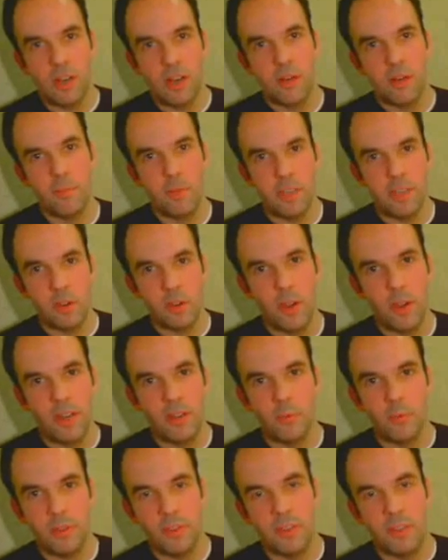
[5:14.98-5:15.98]
be
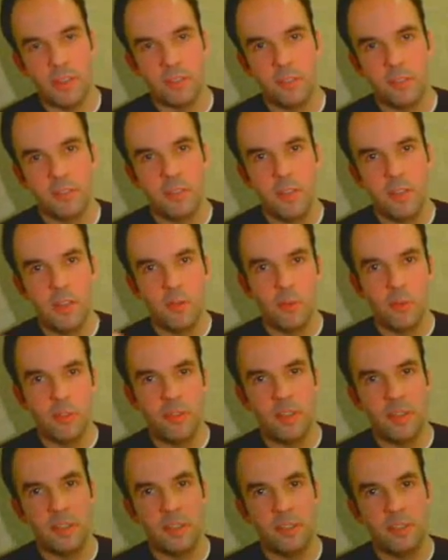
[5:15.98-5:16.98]
equated with
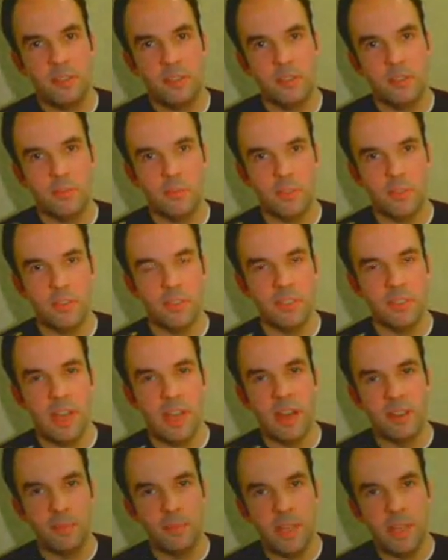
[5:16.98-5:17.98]
this
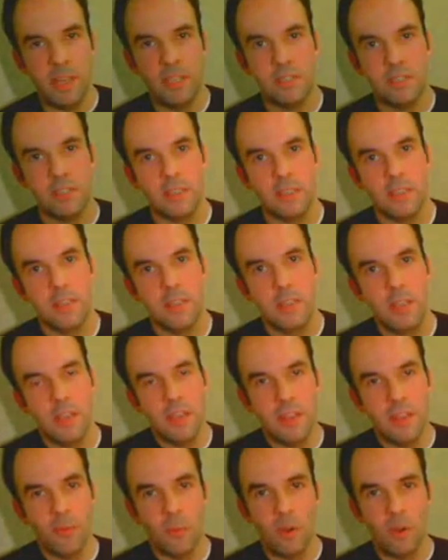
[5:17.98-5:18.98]
condemnation,
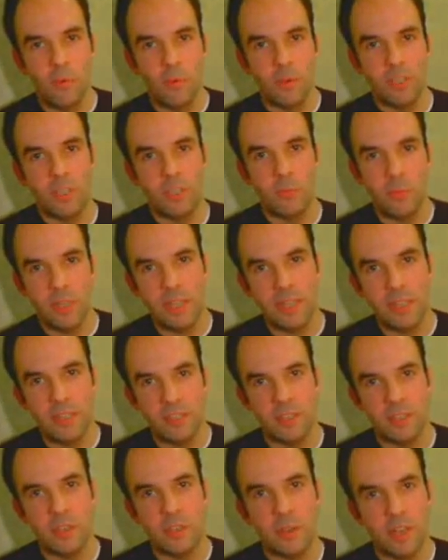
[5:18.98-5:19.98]
what we need
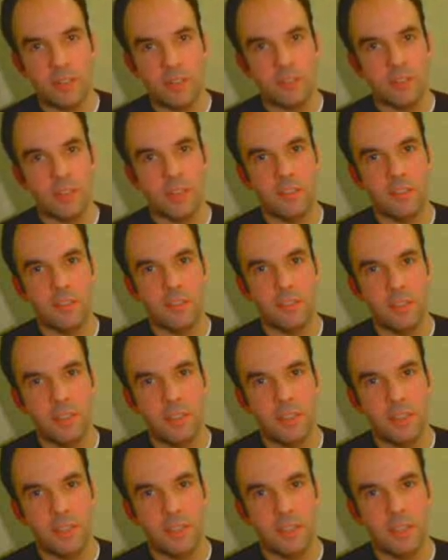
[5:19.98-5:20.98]
to do is
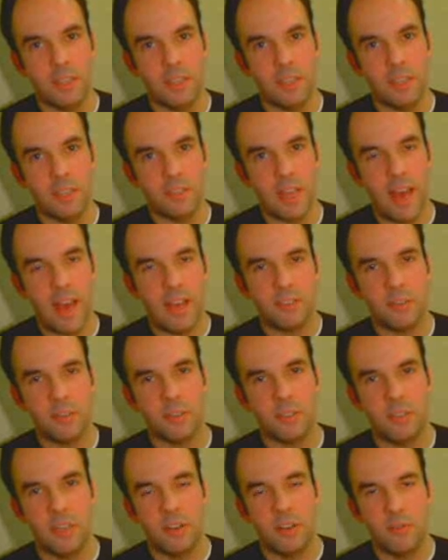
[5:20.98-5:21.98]
is ask
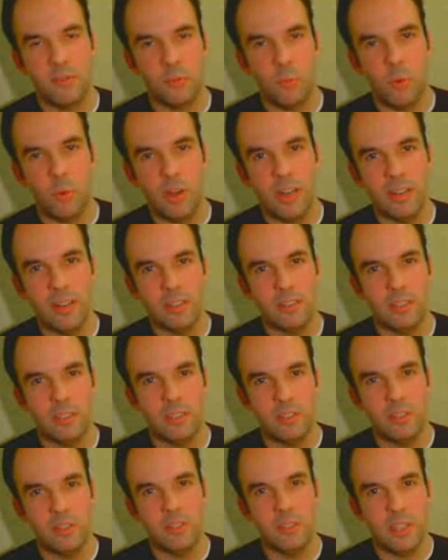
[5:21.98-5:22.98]
ourselves, what is this
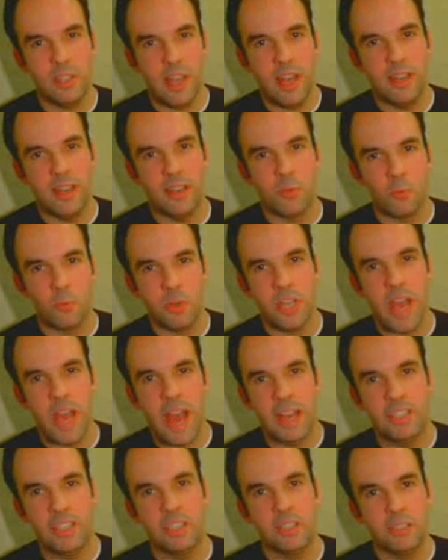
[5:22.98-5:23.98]
said in
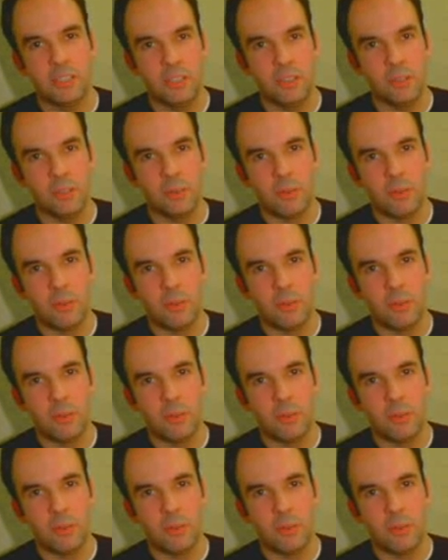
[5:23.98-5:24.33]
reaction to?